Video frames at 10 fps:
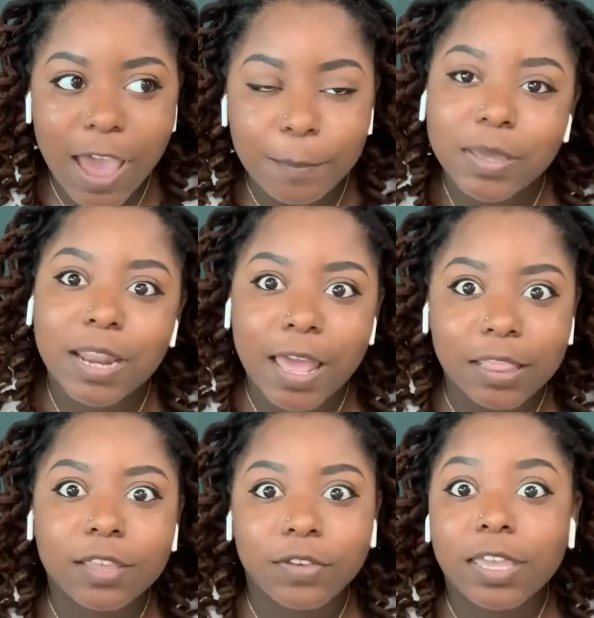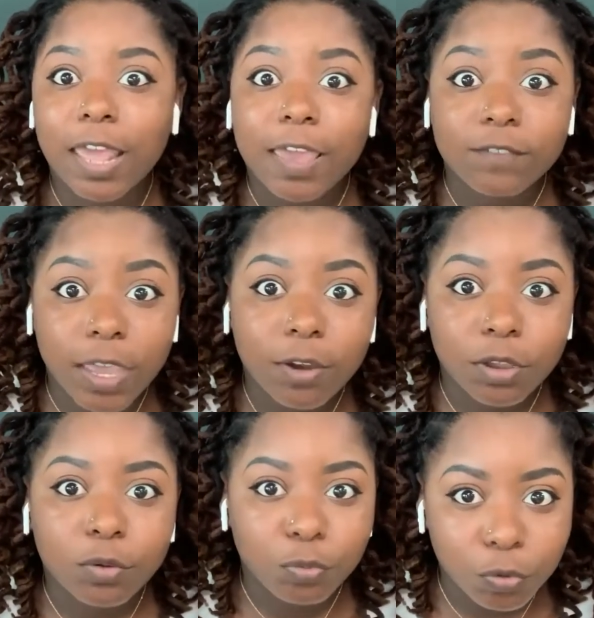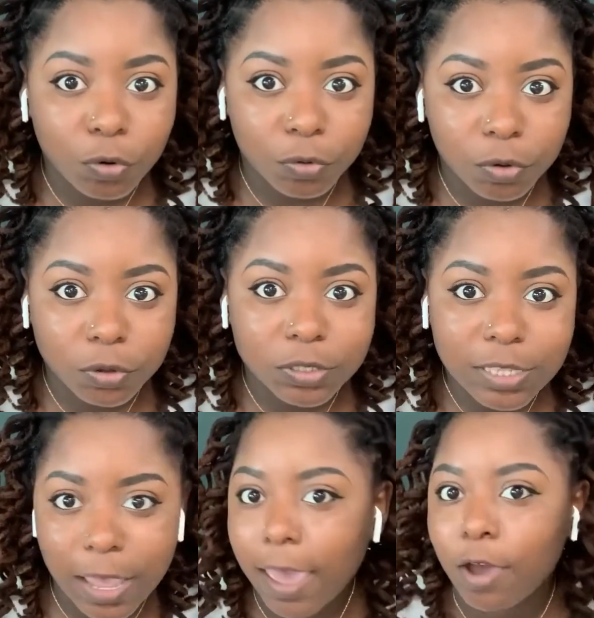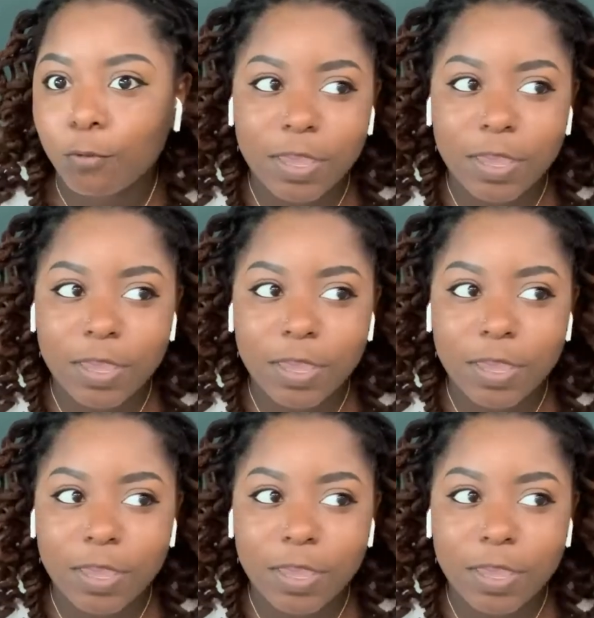I mean I live in a very rural town.